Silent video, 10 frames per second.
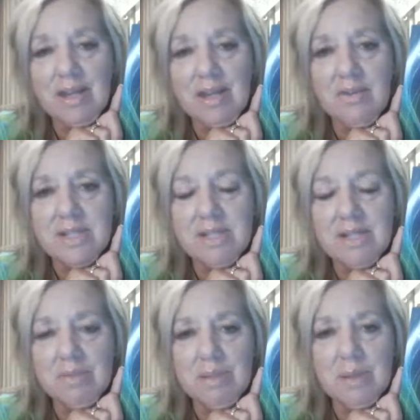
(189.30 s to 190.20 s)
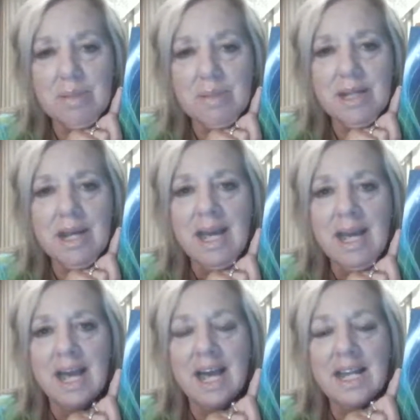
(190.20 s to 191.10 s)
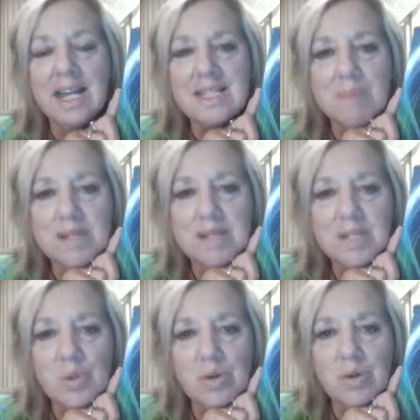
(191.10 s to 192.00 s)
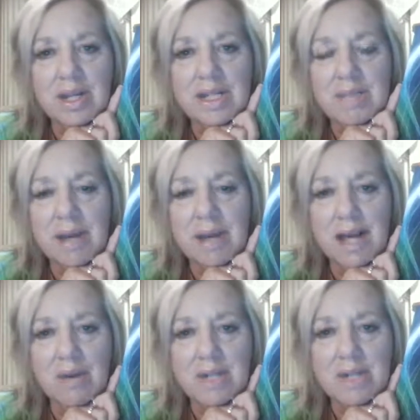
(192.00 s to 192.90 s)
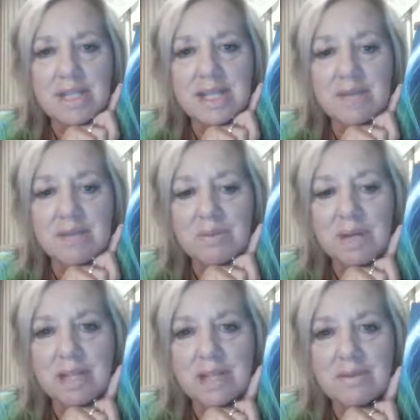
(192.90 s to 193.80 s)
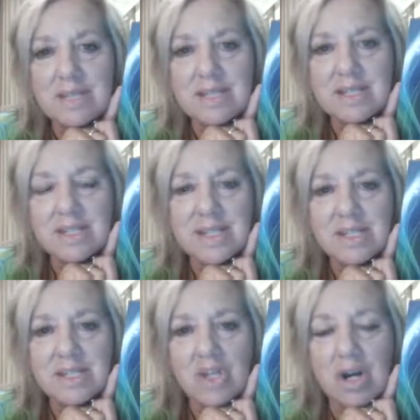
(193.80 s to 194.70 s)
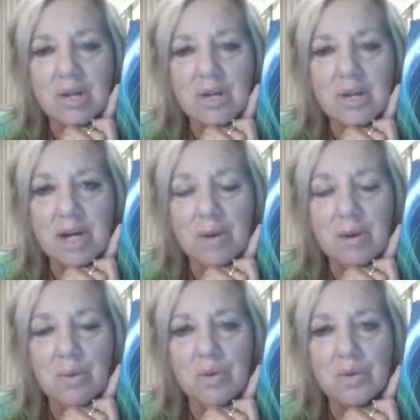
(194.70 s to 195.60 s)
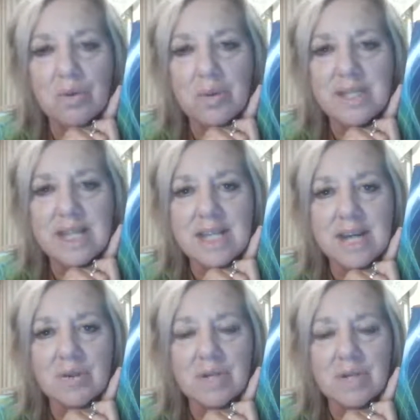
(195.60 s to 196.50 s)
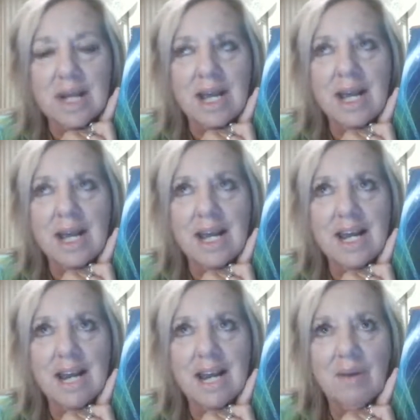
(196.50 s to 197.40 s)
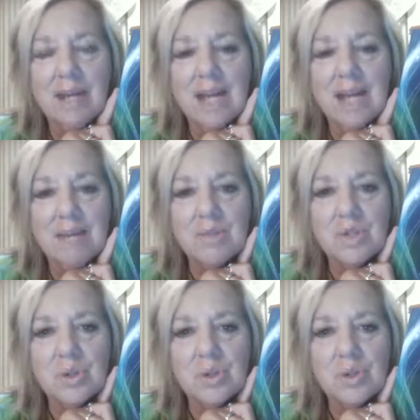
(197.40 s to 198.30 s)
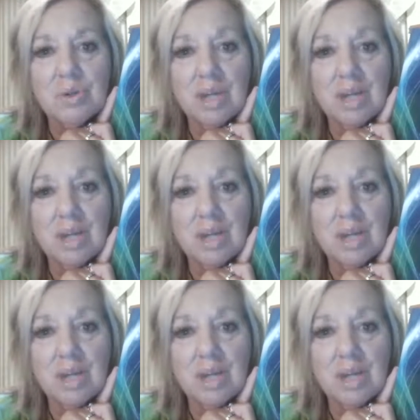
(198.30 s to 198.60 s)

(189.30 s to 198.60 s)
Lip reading: obviously written by me, and it's my story. It's about how I discovered my gift as a child, how I worked through it as an adult, and how I came to